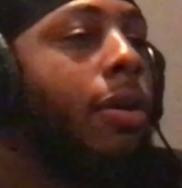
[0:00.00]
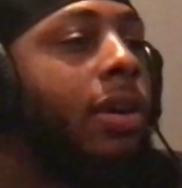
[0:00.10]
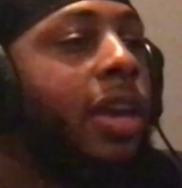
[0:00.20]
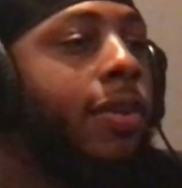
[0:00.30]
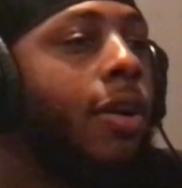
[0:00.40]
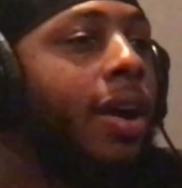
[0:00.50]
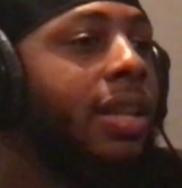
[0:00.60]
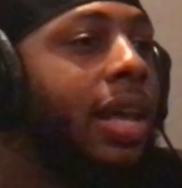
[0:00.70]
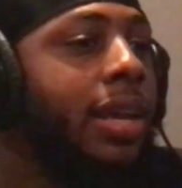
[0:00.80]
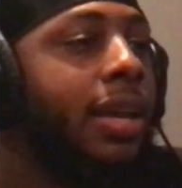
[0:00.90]
bro, Kevin
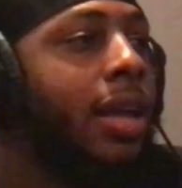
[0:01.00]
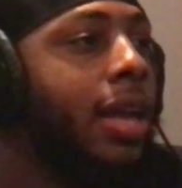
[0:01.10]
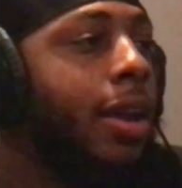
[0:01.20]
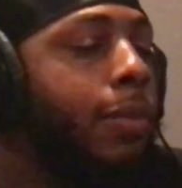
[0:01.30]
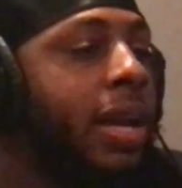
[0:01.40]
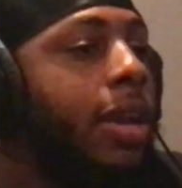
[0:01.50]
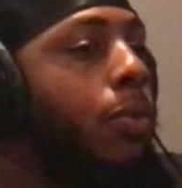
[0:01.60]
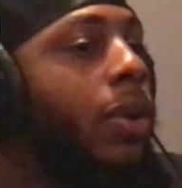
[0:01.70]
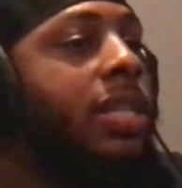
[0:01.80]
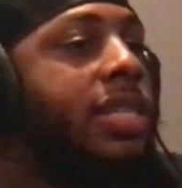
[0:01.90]
Hart, like when he
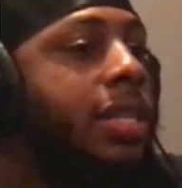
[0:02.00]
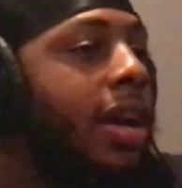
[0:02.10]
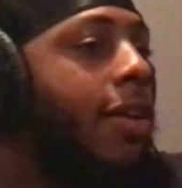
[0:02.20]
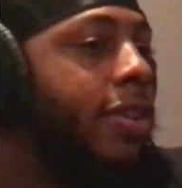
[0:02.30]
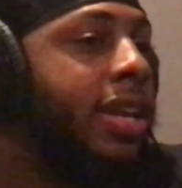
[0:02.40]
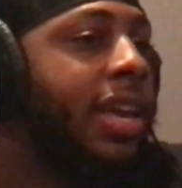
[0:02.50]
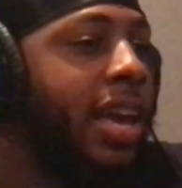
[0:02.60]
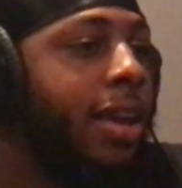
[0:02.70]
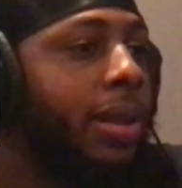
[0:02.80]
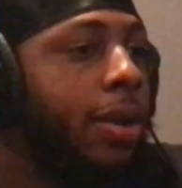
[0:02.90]
really took off in the
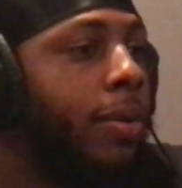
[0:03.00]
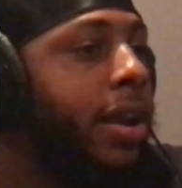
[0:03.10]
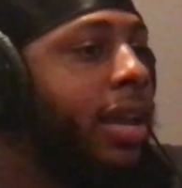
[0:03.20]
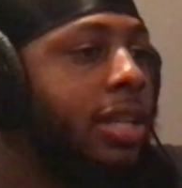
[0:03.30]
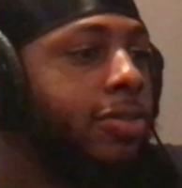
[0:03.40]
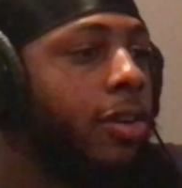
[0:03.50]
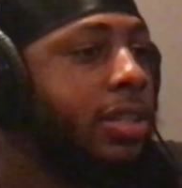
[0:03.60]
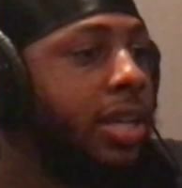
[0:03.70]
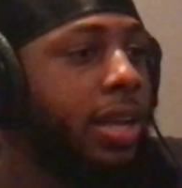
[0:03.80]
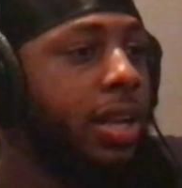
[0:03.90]
game, like where he as far as the